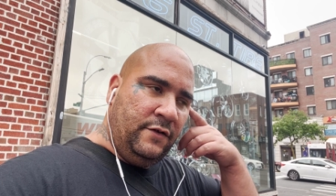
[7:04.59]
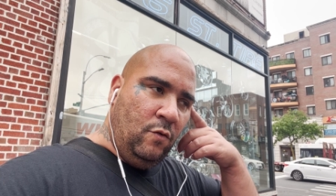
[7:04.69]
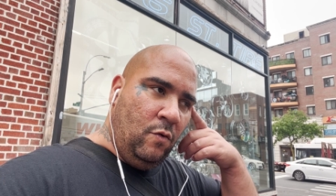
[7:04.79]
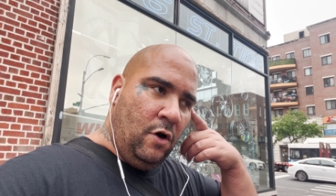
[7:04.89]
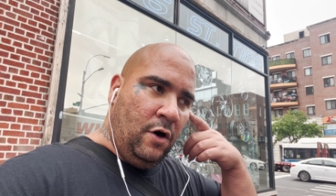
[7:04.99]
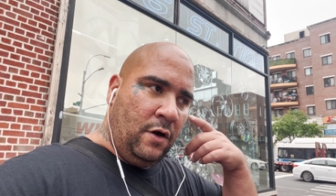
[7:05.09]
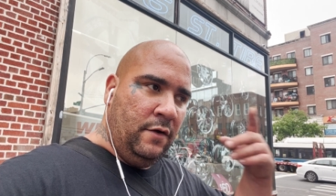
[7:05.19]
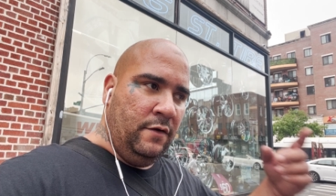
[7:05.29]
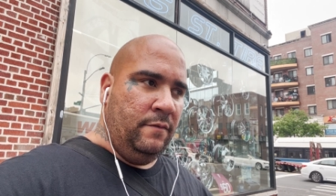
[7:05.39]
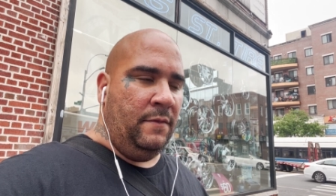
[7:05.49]
to work,
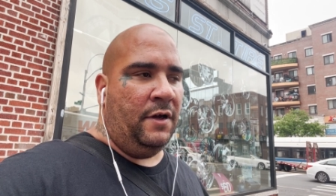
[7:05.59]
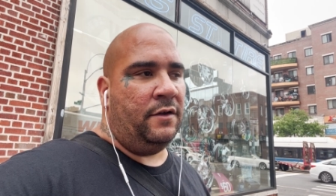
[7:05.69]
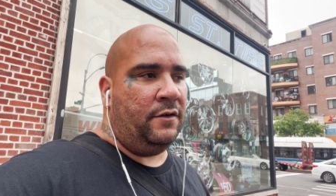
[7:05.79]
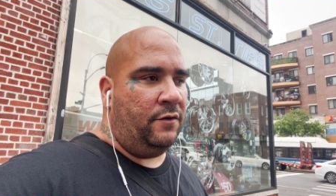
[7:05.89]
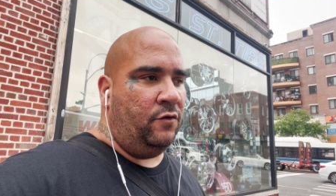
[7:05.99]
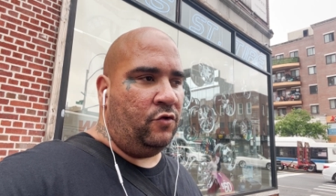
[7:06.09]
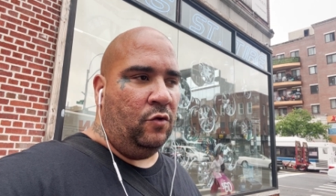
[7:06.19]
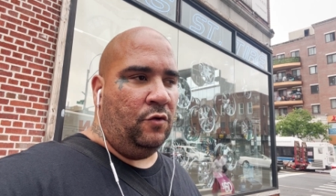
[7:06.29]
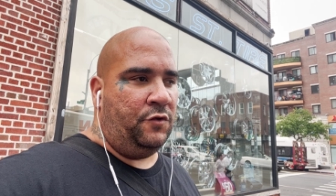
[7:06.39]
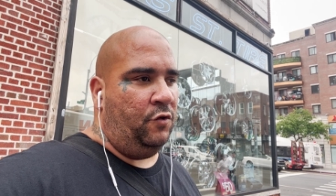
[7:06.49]
my usual